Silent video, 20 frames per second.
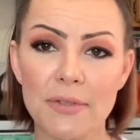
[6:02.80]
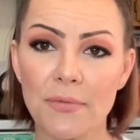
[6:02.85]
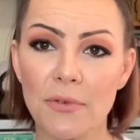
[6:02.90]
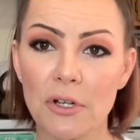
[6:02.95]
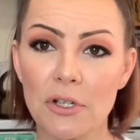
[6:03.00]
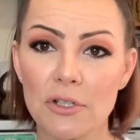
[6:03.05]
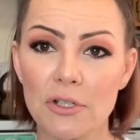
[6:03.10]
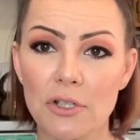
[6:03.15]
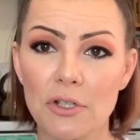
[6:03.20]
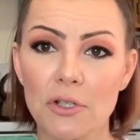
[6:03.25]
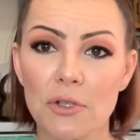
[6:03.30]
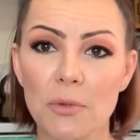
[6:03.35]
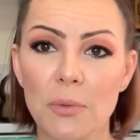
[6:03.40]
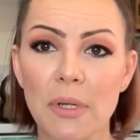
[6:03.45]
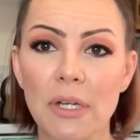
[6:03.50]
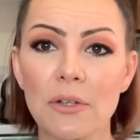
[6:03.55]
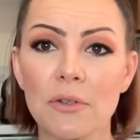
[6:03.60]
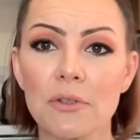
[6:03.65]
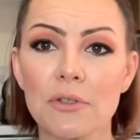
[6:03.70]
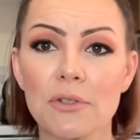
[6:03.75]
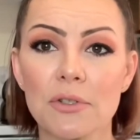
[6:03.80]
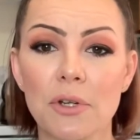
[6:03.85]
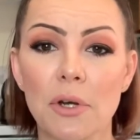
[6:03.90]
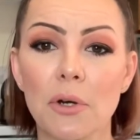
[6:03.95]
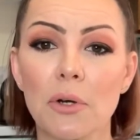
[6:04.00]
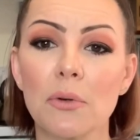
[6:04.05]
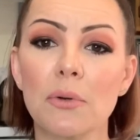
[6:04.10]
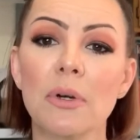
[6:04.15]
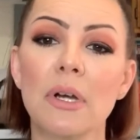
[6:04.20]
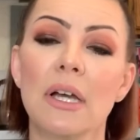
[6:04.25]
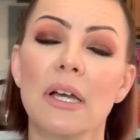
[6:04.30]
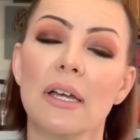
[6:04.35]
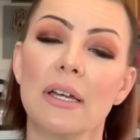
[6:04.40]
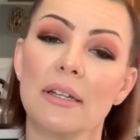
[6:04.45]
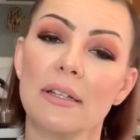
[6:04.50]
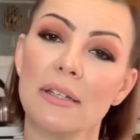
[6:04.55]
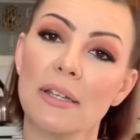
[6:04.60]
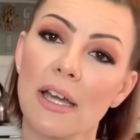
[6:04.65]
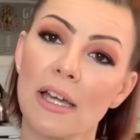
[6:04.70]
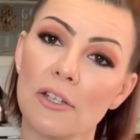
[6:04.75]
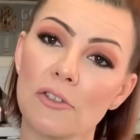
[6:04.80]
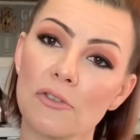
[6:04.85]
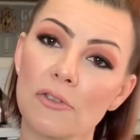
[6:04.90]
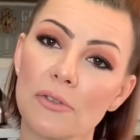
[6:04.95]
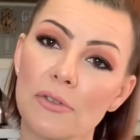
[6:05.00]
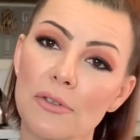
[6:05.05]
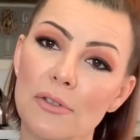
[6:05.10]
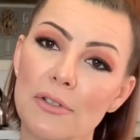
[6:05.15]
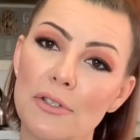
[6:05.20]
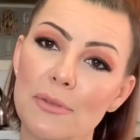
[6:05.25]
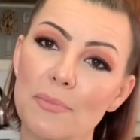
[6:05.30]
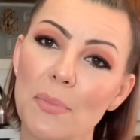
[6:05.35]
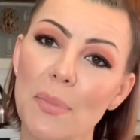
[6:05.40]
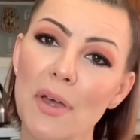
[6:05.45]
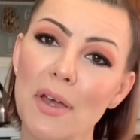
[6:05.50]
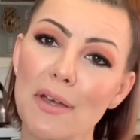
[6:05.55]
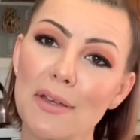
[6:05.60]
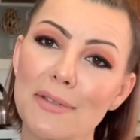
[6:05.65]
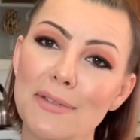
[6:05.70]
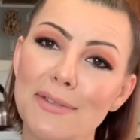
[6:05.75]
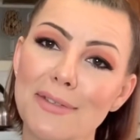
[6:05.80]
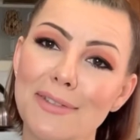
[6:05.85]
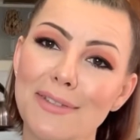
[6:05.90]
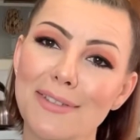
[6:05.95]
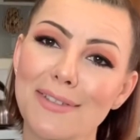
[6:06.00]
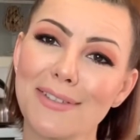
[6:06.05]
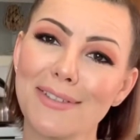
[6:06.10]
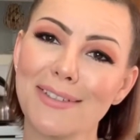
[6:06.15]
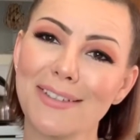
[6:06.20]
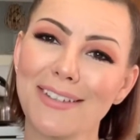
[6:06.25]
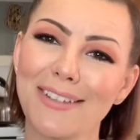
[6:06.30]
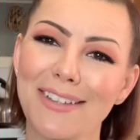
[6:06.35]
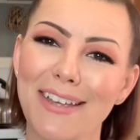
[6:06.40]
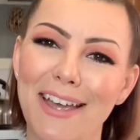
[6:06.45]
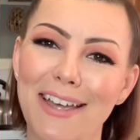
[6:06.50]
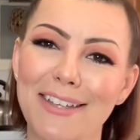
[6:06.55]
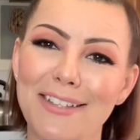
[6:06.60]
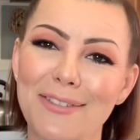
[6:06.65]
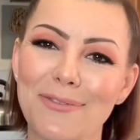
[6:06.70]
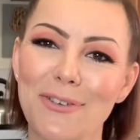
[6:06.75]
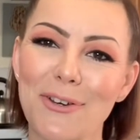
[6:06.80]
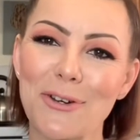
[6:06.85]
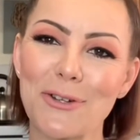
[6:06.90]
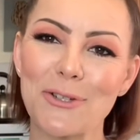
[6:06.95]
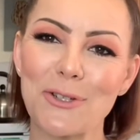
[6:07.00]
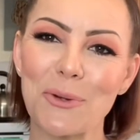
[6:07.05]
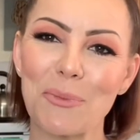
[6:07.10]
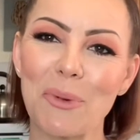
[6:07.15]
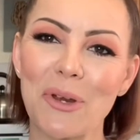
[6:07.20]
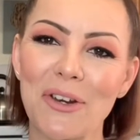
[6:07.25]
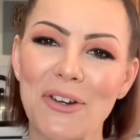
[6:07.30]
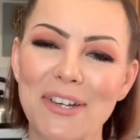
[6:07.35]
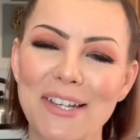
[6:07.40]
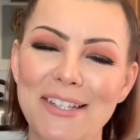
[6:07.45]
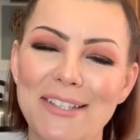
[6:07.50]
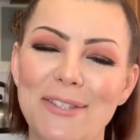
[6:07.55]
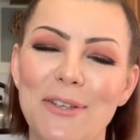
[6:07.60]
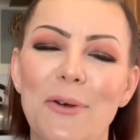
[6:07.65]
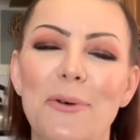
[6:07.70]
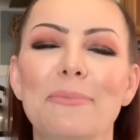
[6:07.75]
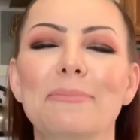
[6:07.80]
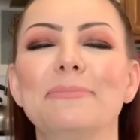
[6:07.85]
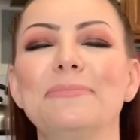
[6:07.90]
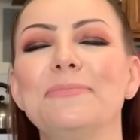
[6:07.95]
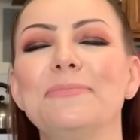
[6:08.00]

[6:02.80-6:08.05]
far as your sweeteners go, natural is best as far as your berries. So